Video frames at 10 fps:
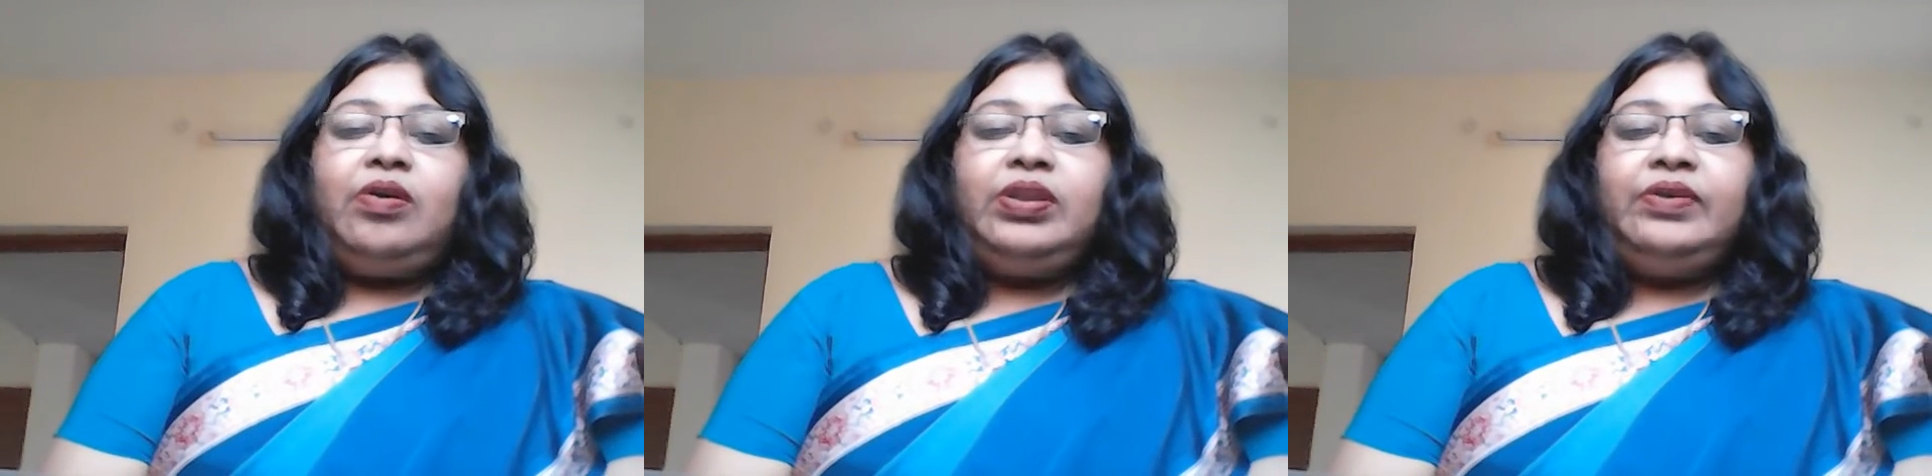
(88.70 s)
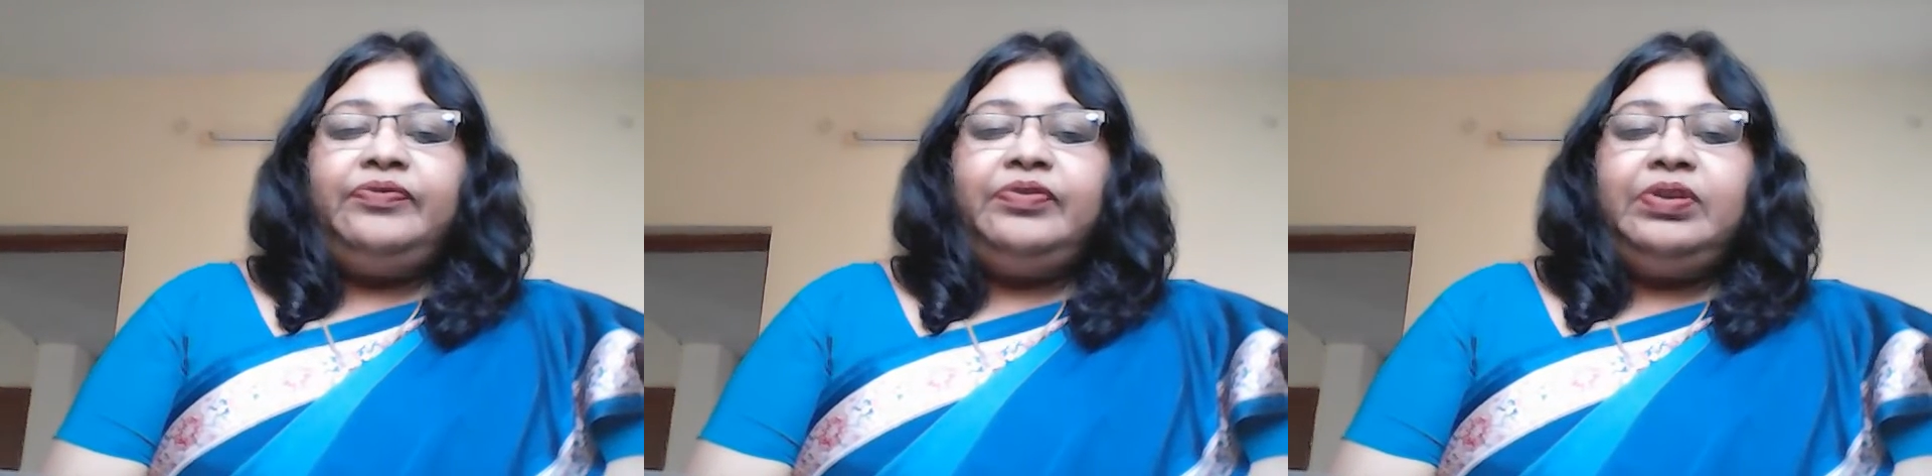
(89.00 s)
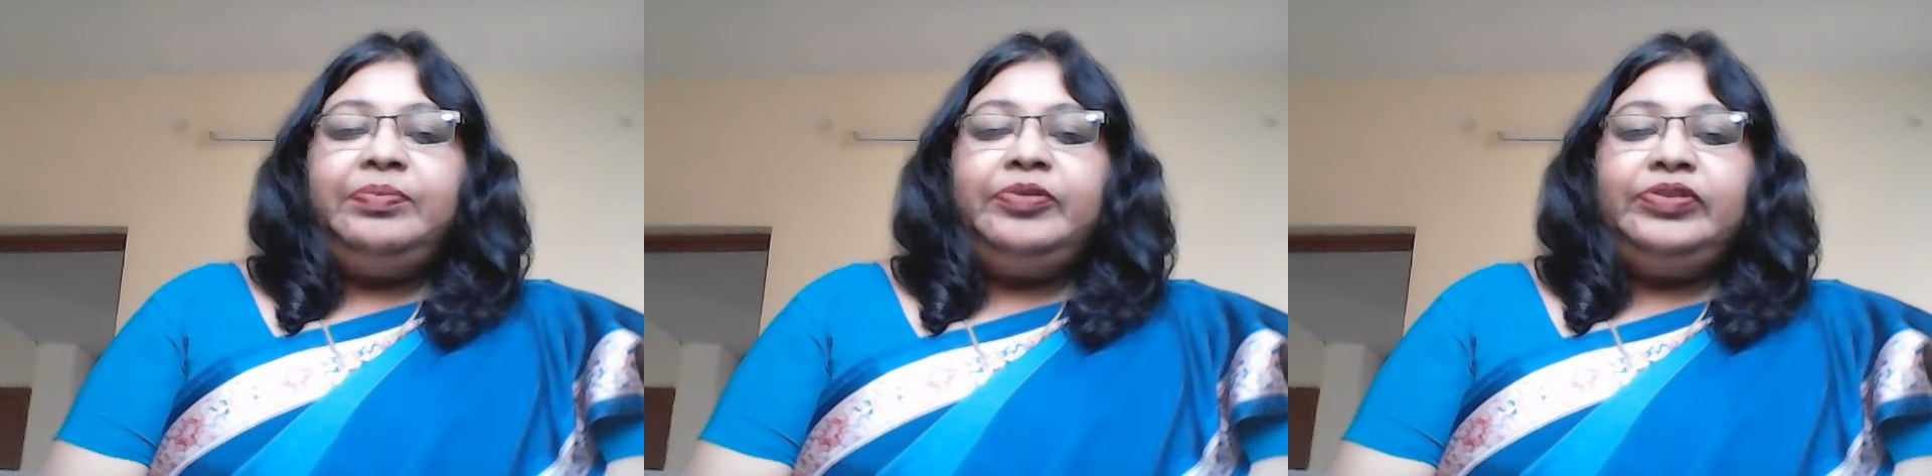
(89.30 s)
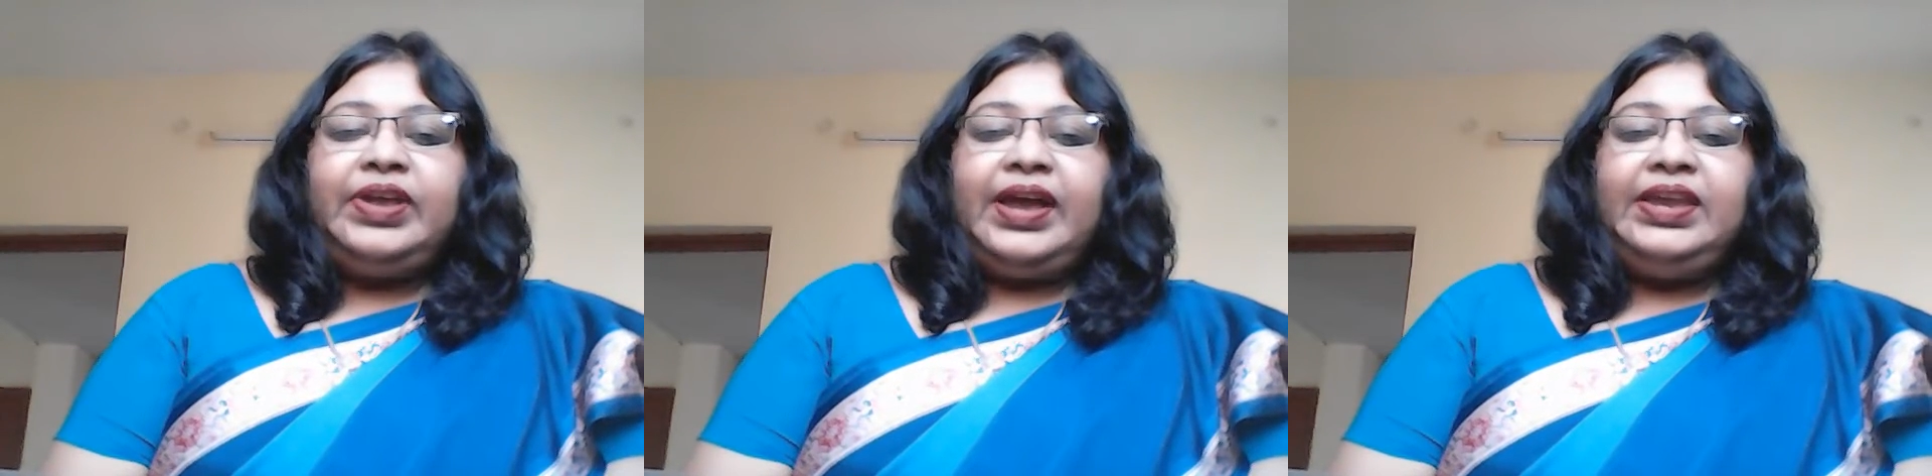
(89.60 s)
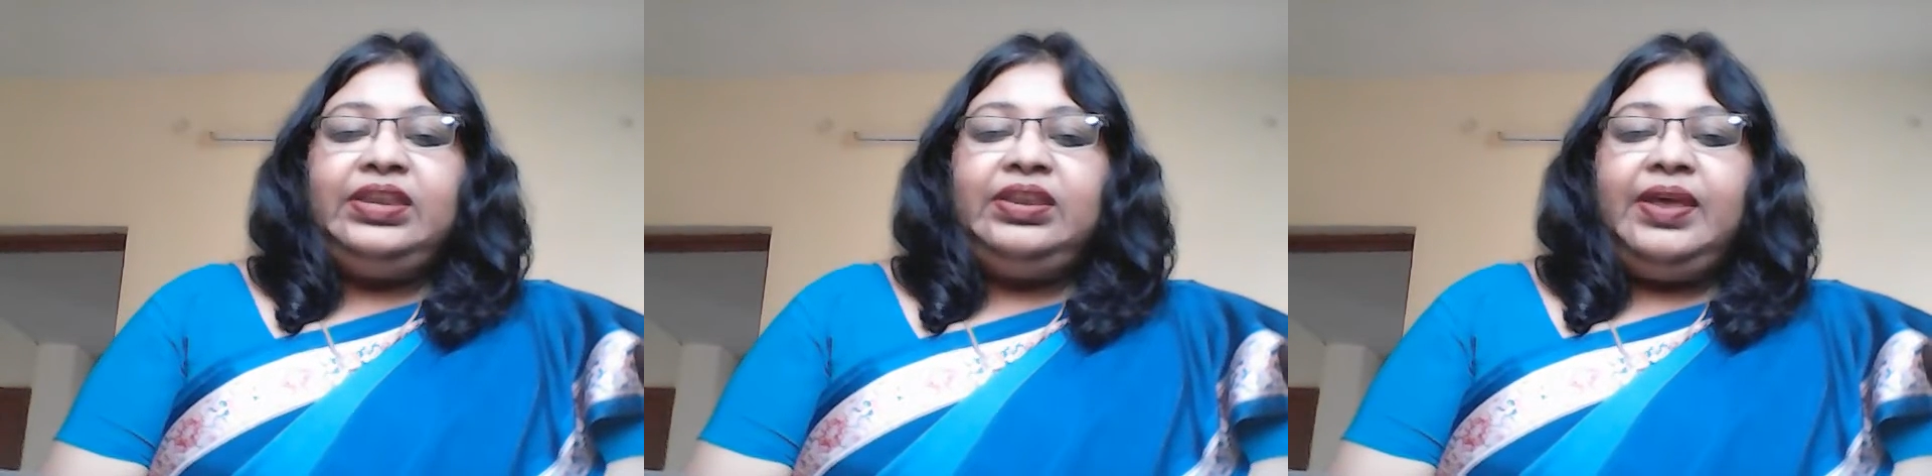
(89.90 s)
On a full moon
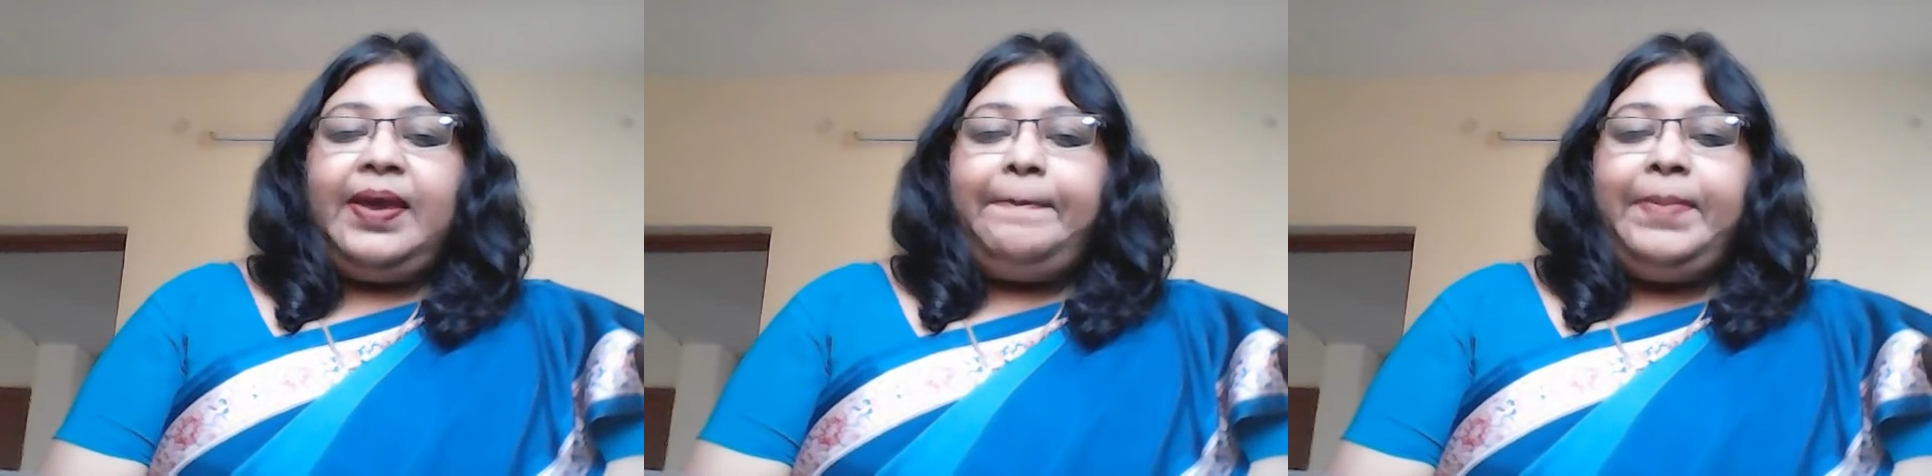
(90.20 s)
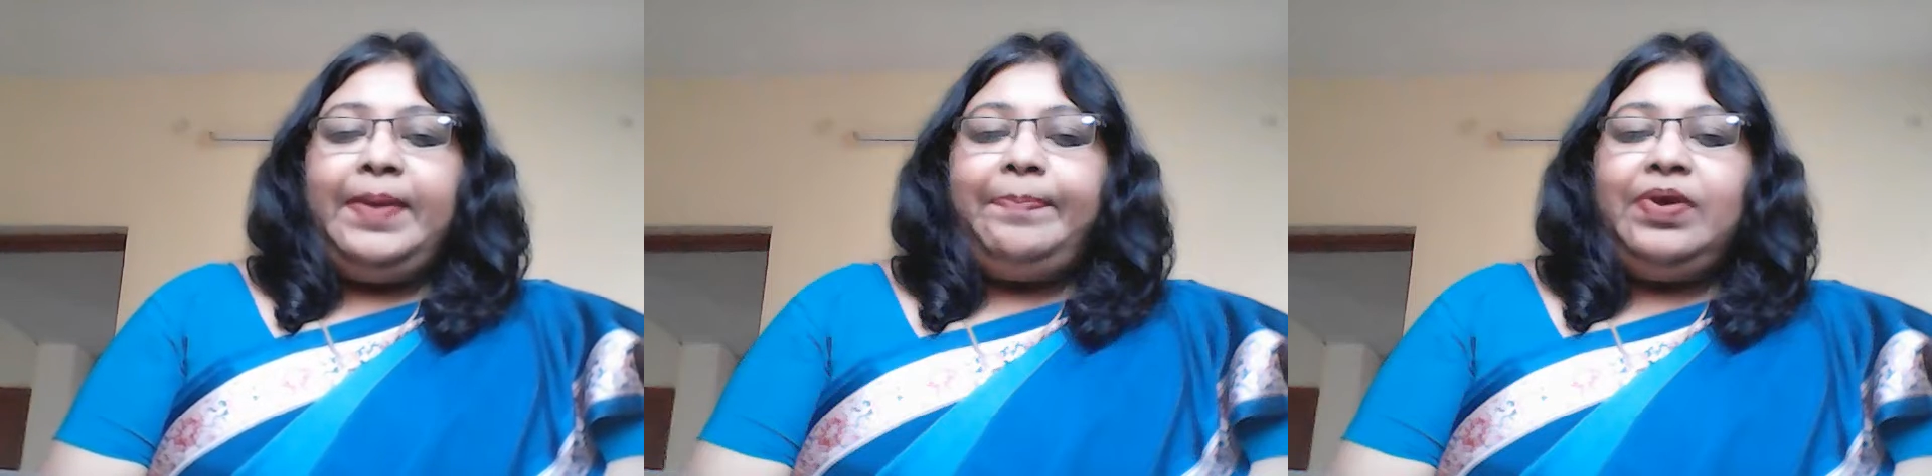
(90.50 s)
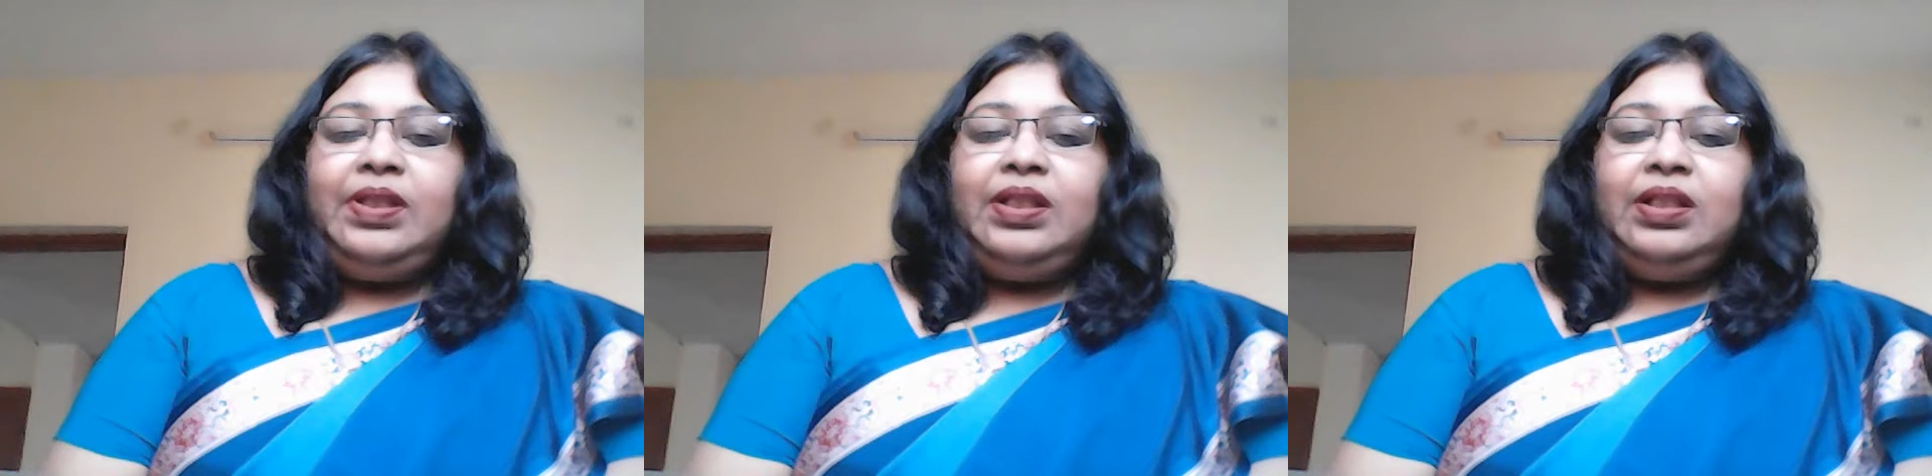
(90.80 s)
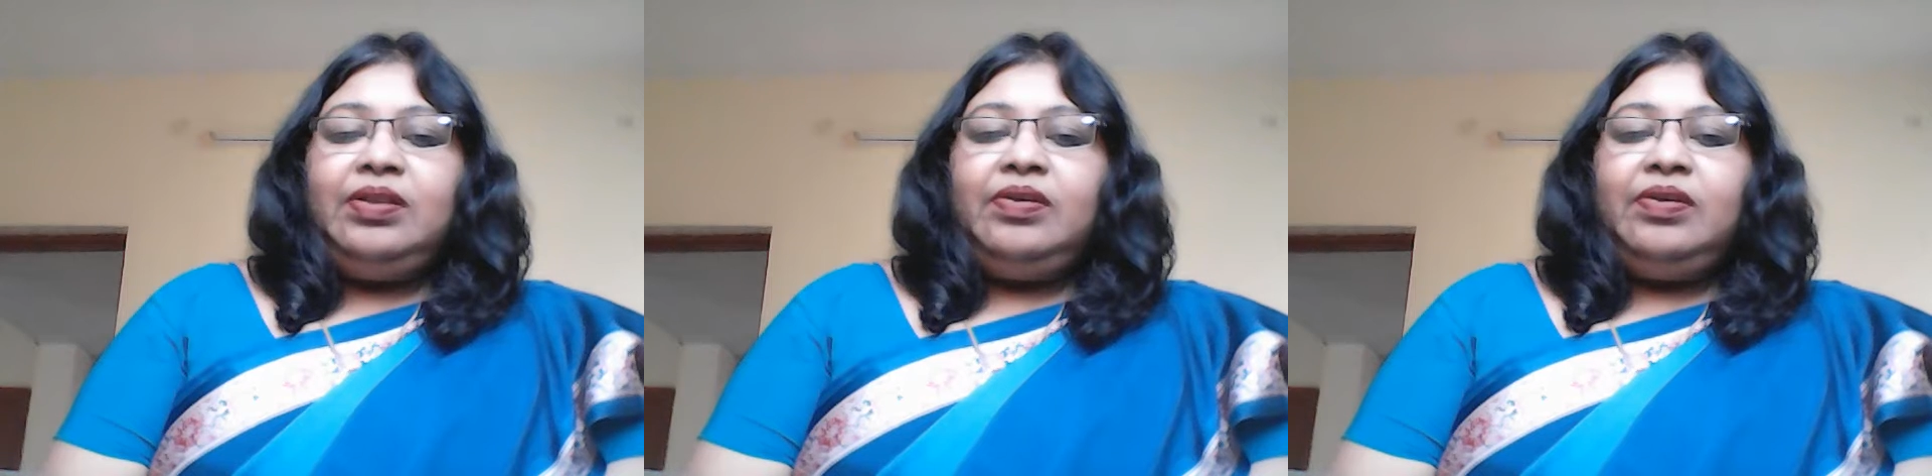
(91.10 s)
night, people